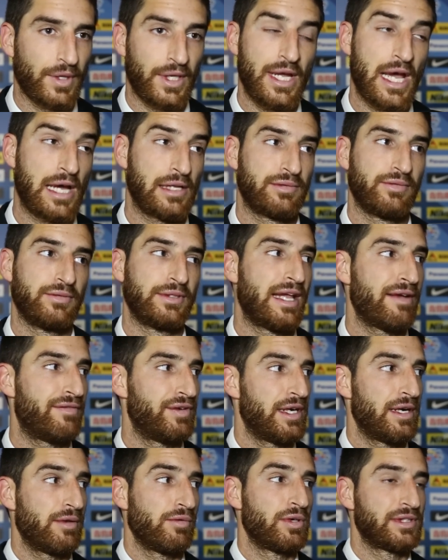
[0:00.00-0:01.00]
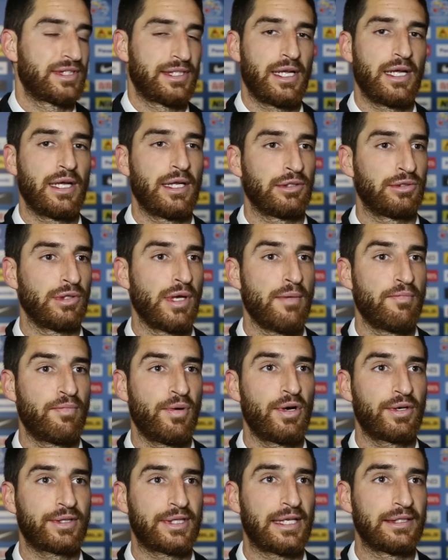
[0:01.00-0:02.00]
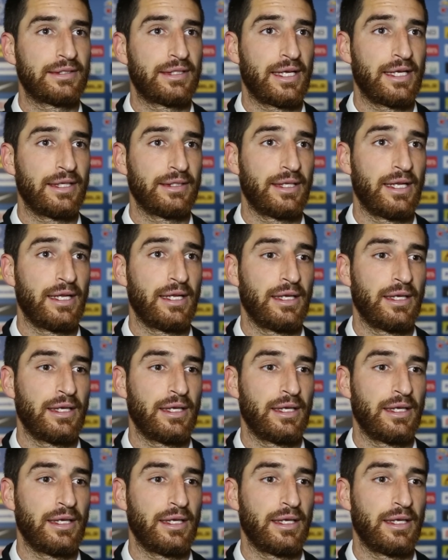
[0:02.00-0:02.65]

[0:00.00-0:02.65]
Yes, it definitely was too important, and